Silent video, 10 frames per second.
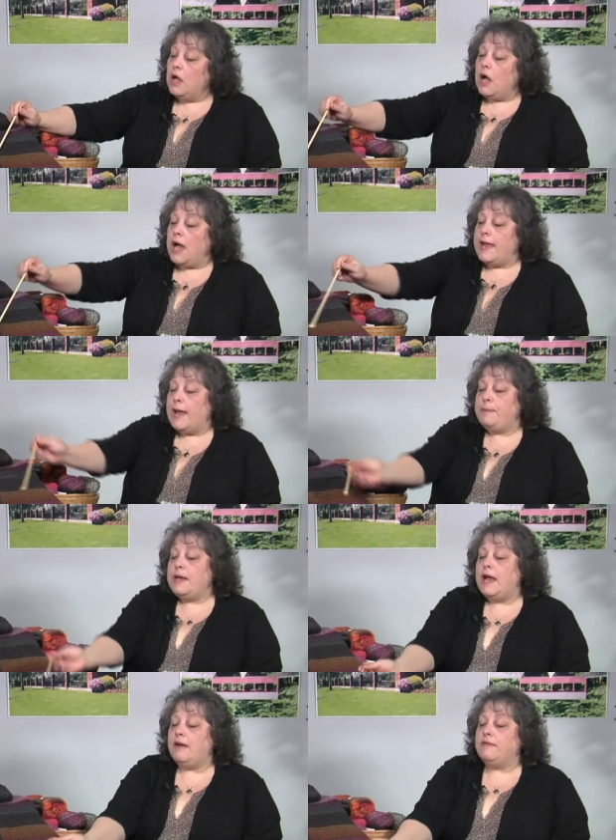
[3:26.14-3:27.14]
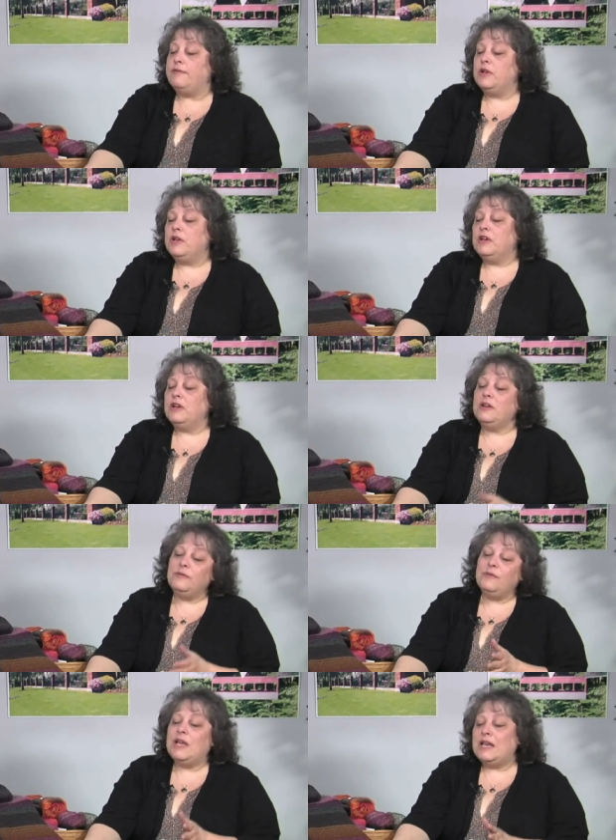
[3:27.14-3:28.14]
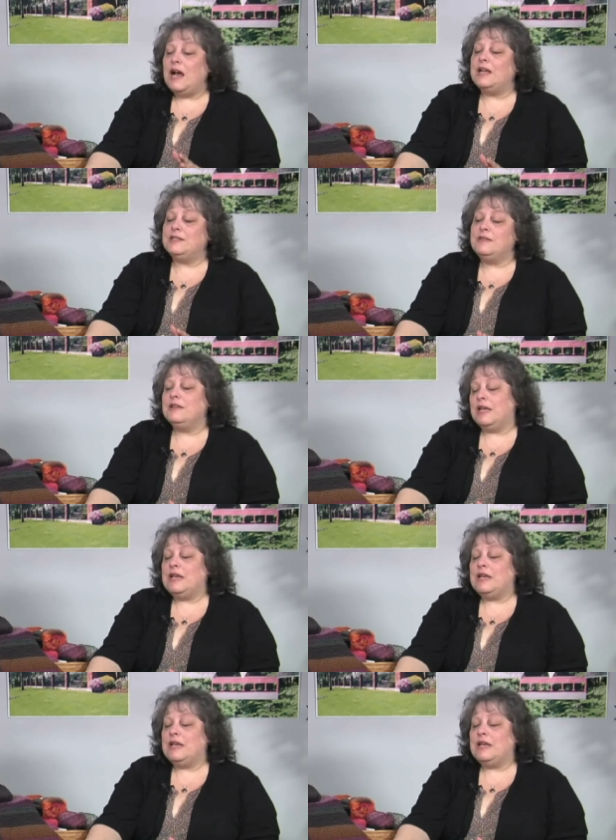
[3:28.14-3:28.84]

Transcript: i happen to have an odd an